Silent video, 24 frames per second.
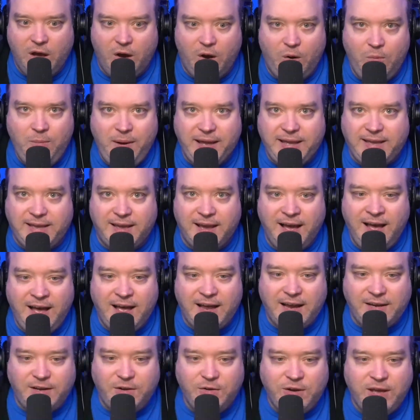oh my
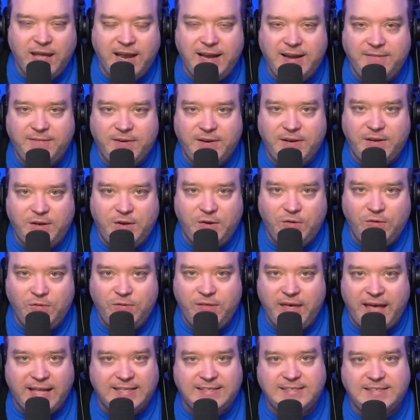God, you can't even do
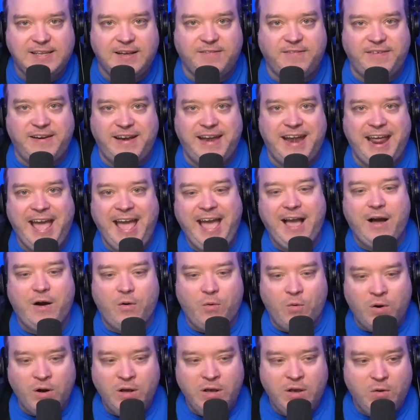that stuff
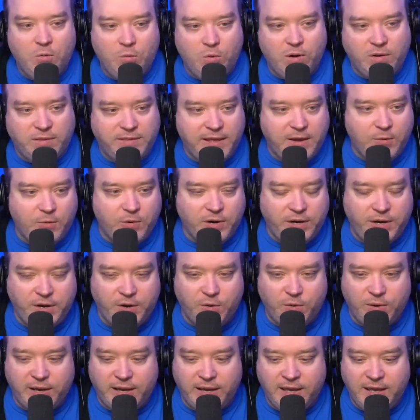now, what they were
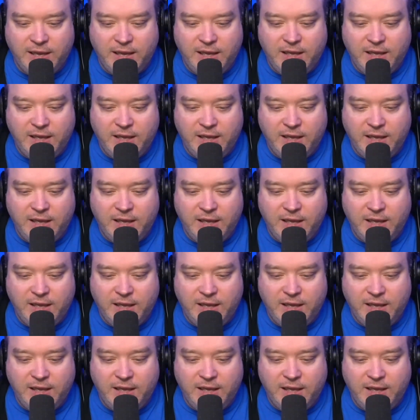doing.